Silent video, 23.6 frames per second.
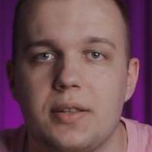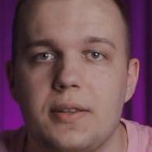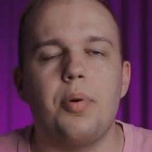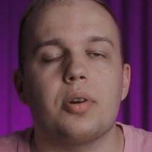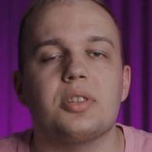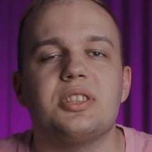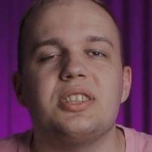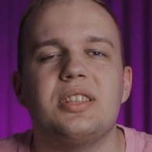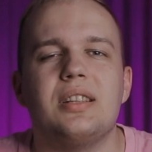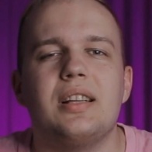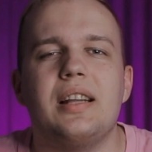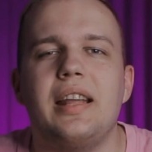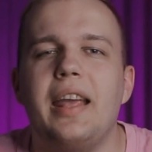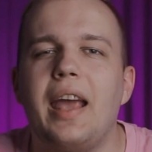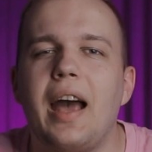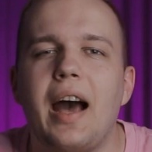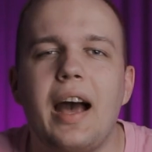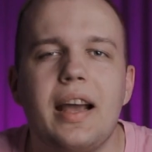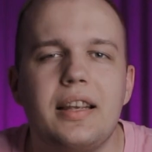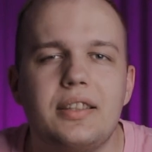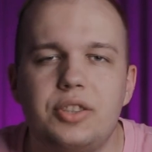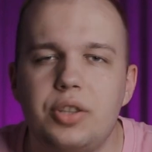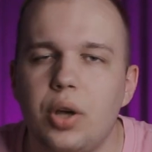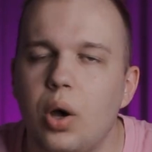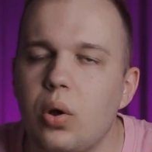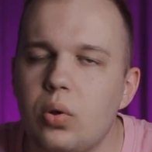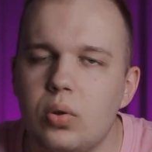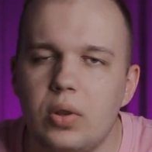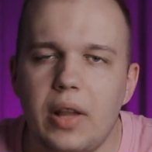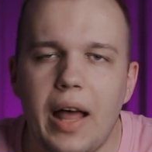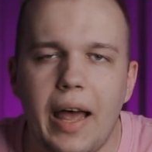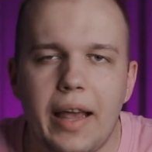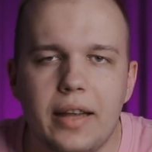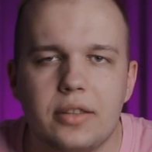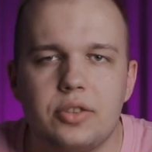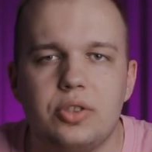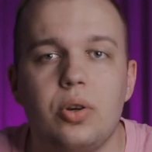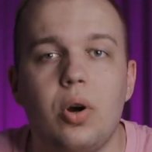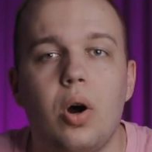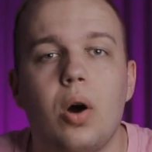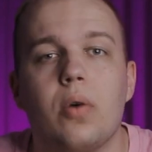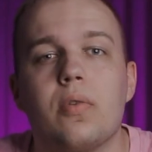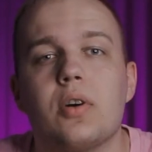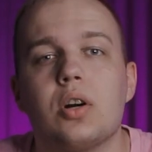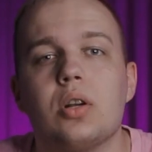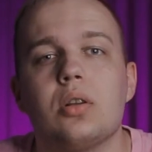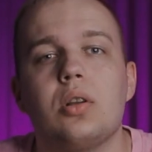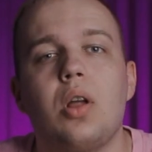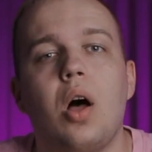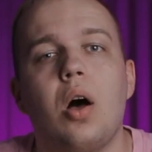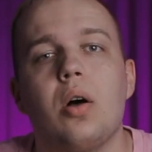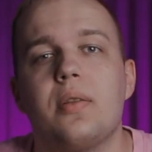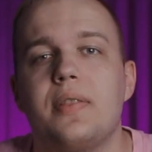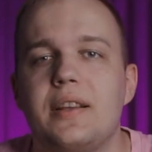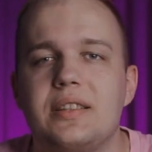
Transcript: Personally, I don't like to overload